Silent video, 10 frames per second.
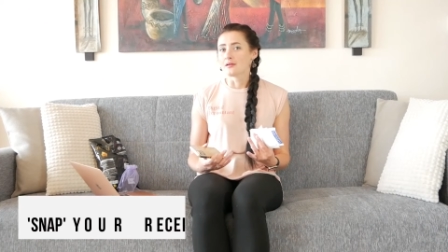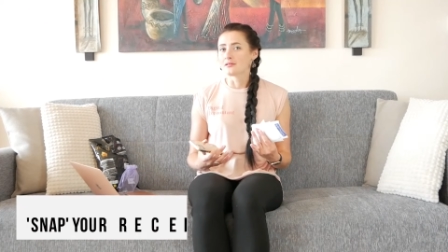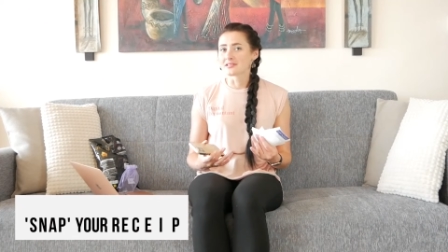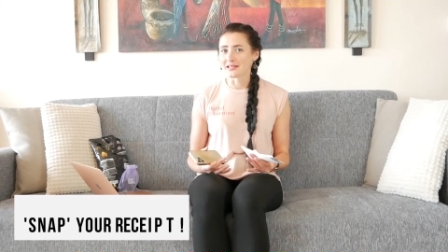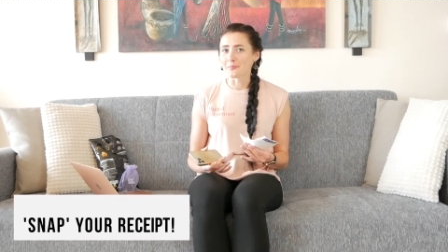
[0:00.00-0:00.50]

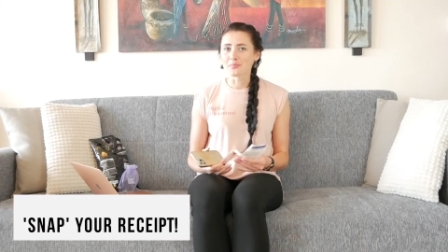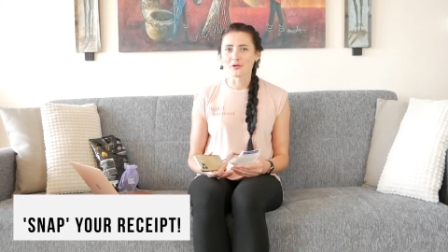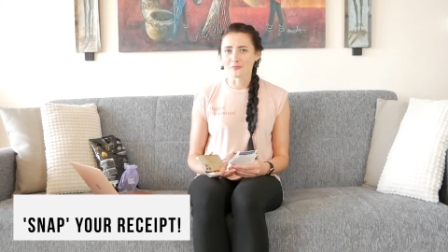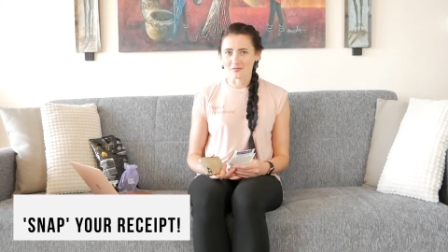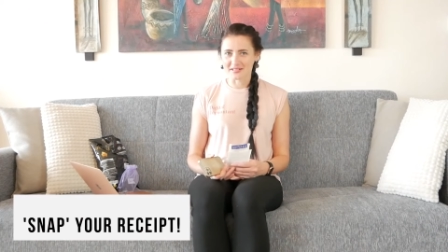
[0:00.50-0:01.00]
Snap
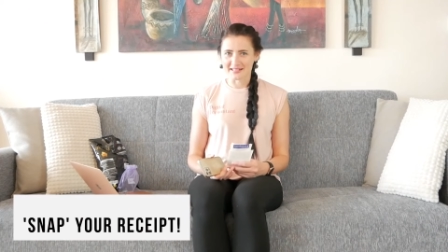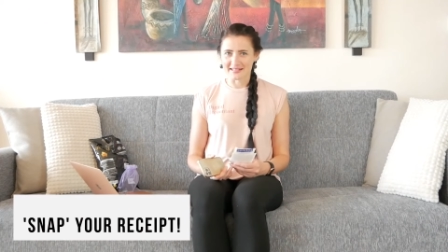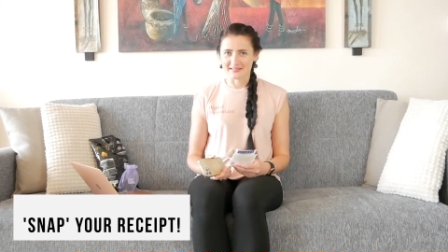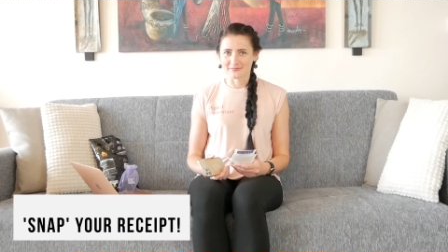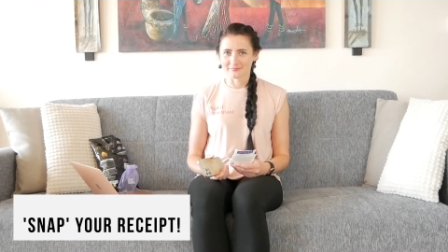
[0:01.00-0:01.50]
your
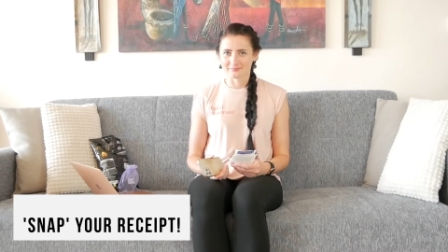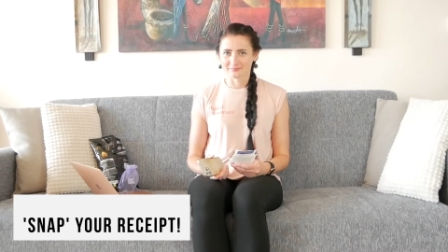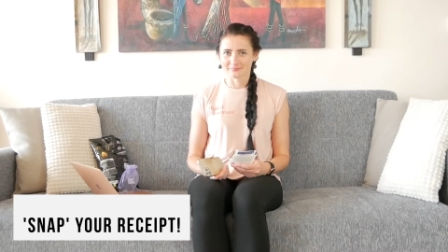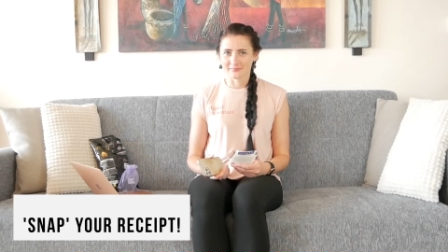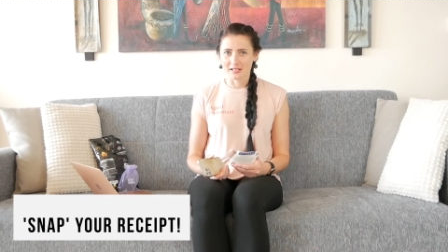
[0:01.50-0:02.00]
receipt.
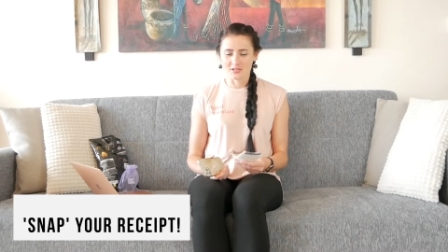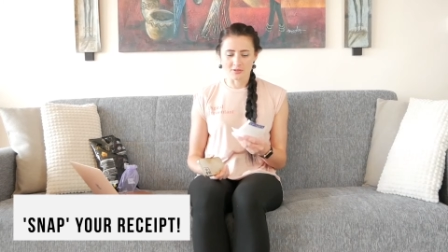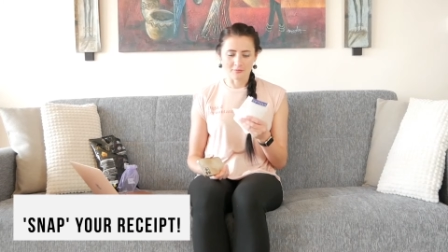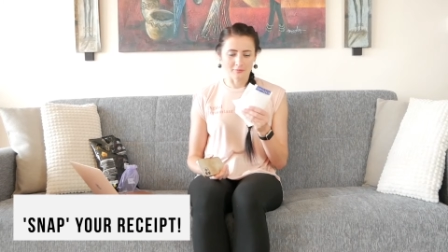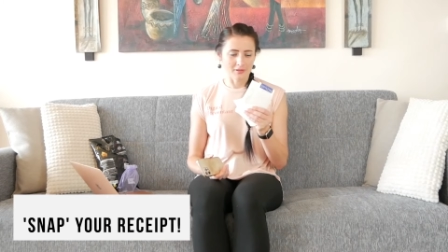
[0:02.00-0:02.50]

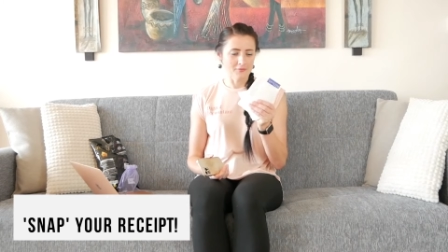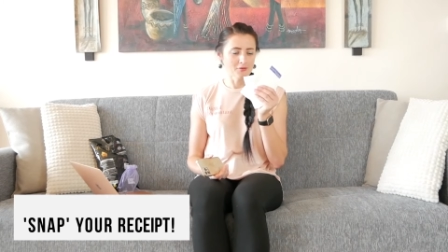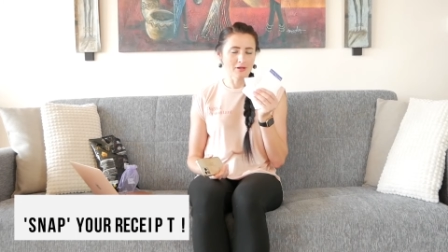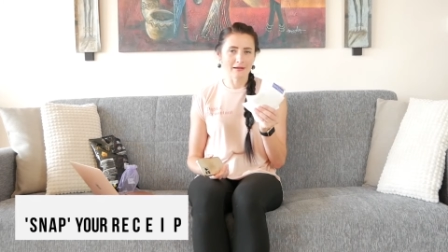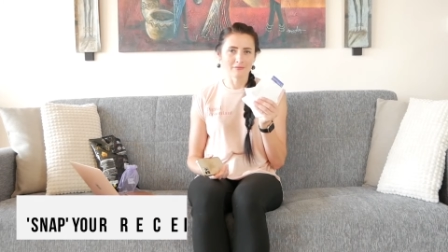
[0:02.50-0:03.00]
So if
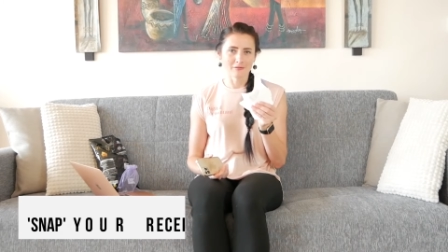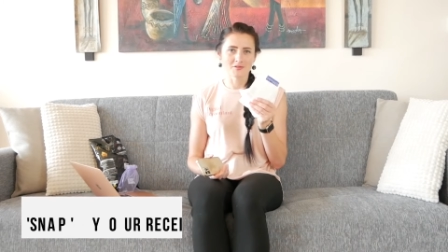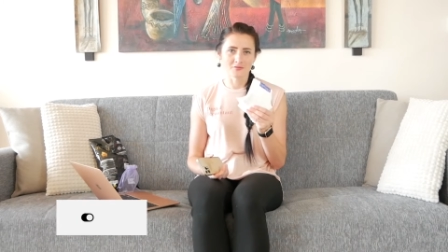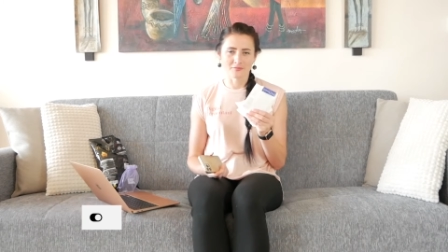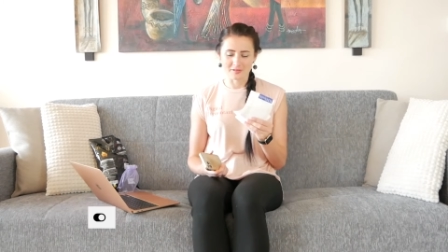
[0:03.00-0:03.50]
you have
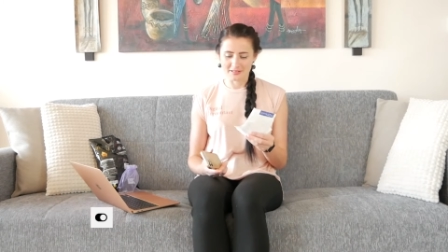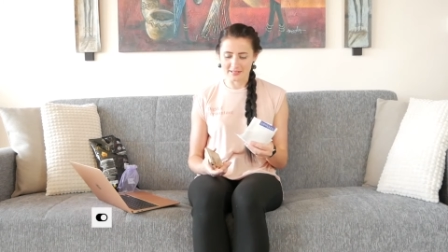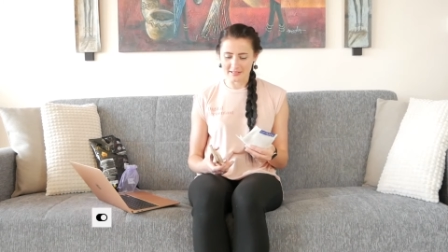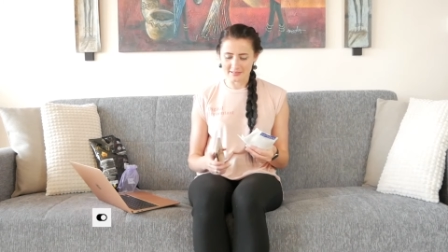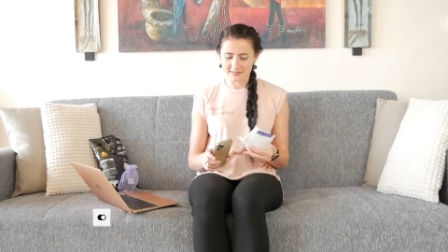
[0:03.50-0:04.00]
lots of
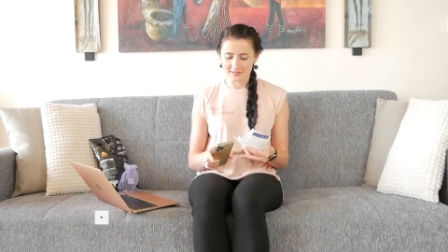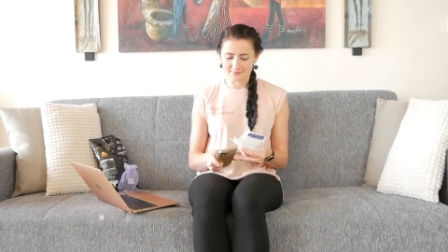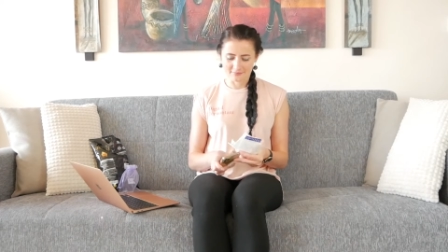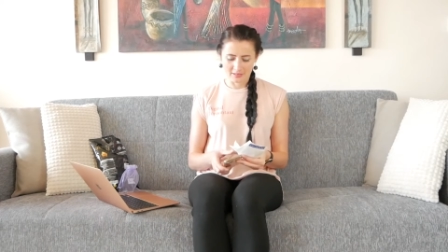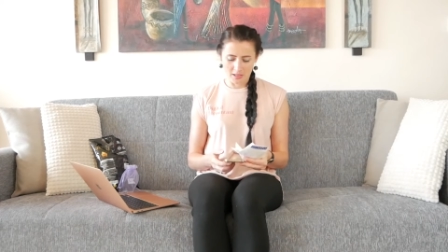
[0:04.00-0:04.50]
receipts,
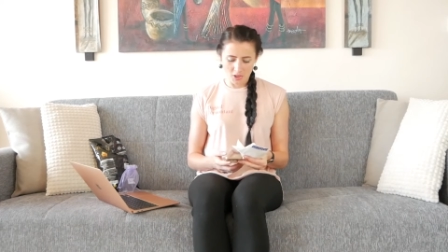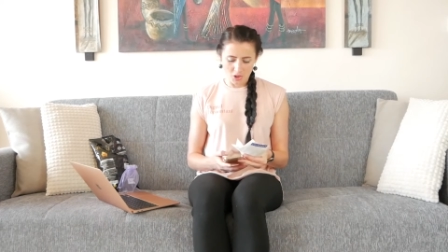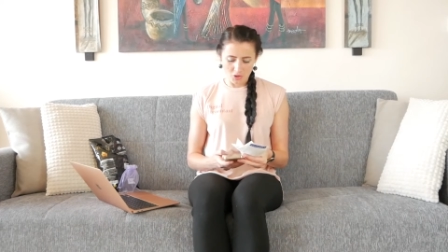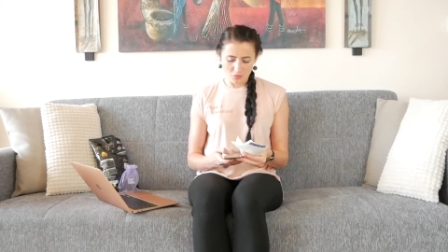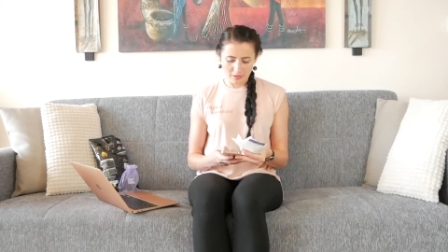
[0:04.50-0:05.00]

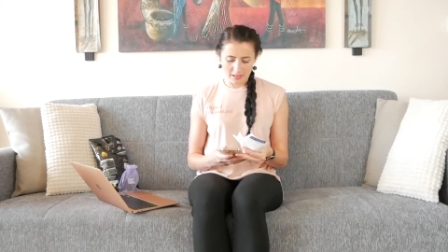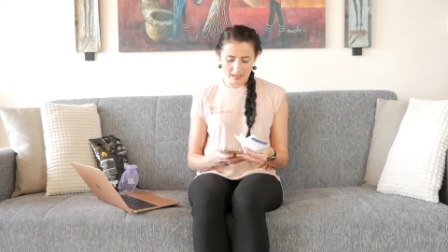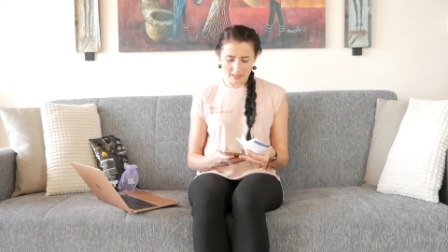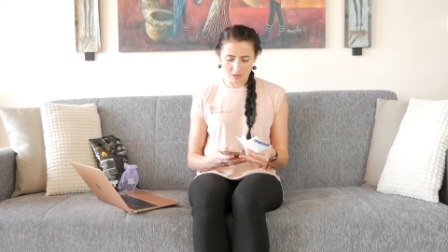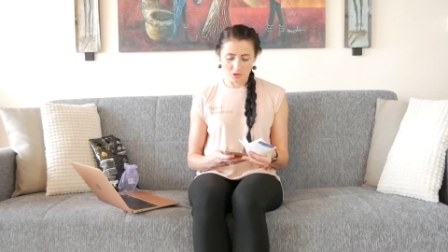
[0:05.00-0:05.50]
you
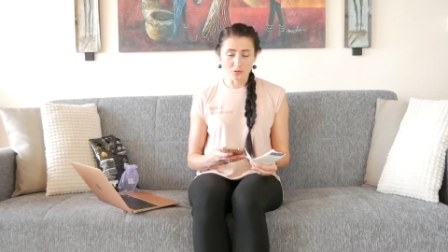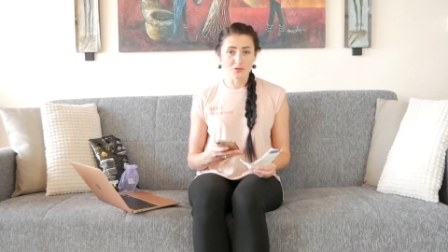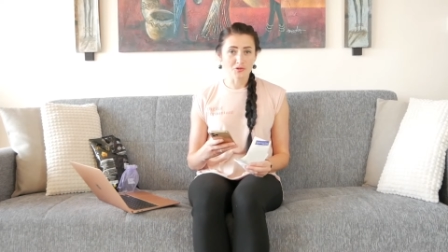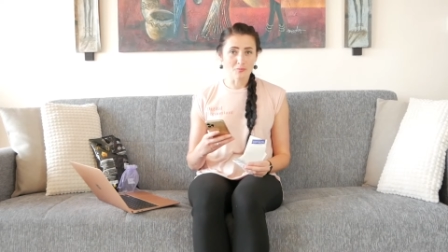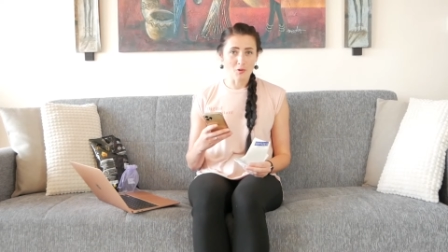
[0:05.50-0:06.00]
can
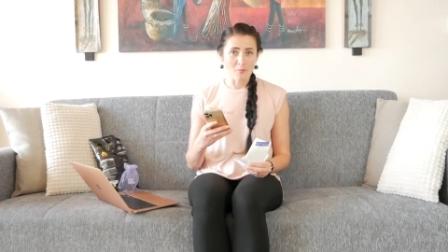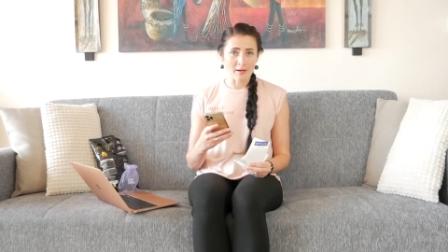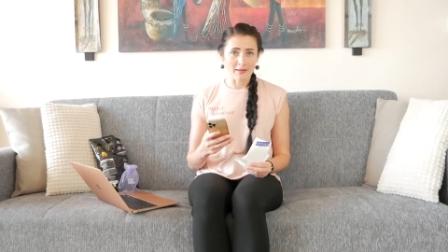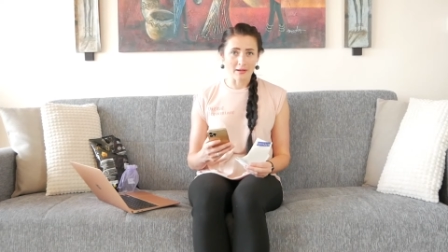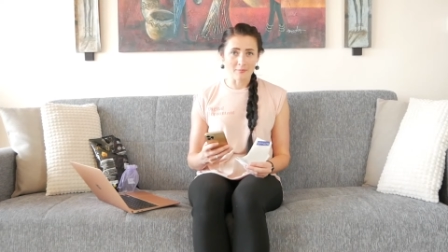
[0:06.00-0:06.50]
use your
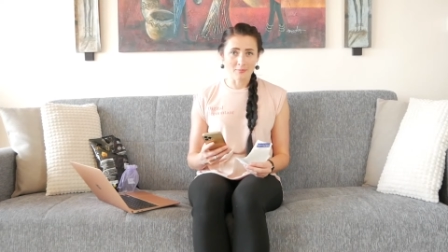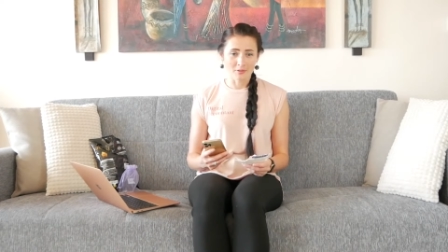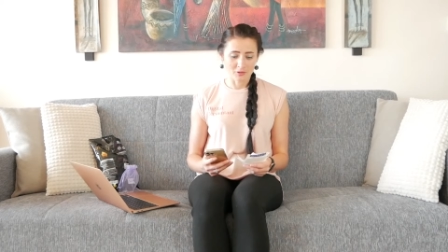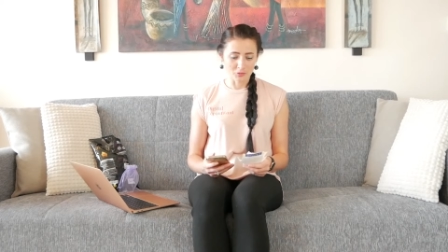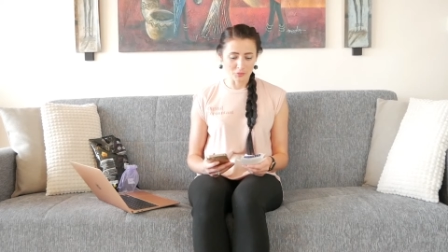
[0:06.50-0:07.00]
mobile app
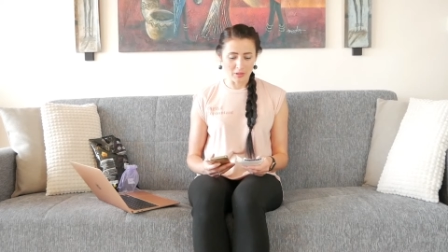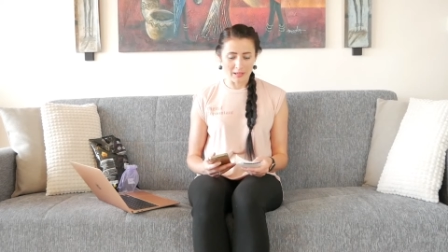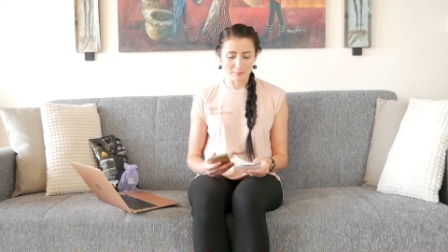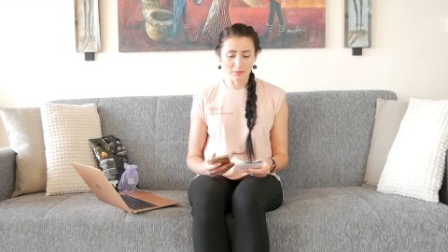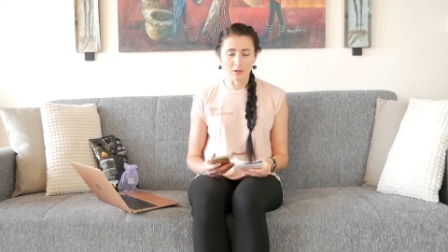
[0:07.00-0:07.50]
to
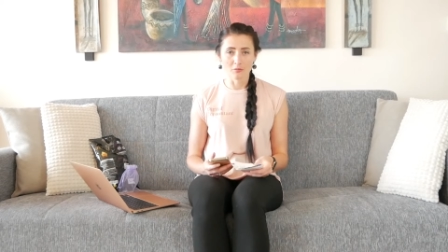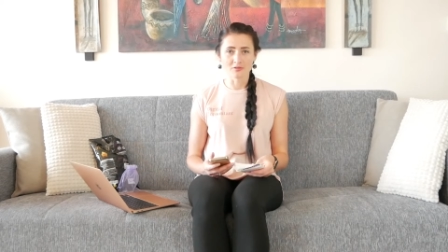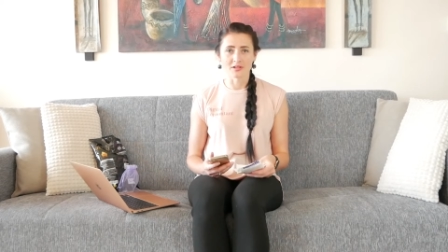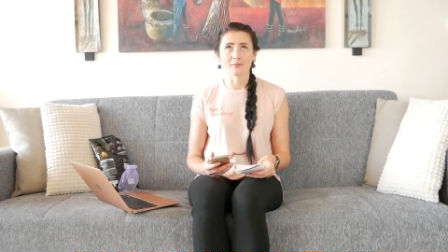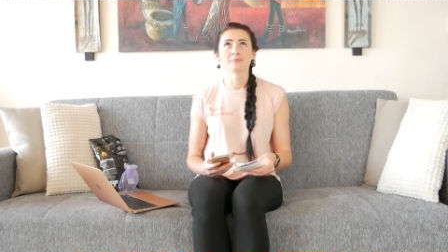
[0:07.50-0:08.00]

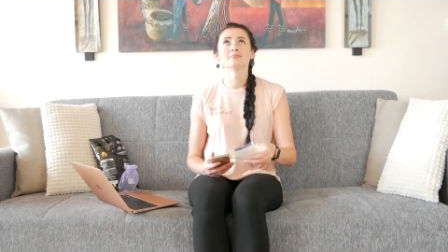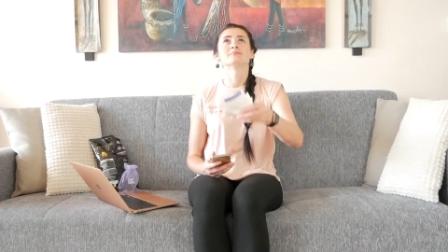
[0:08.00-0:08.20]
upload them.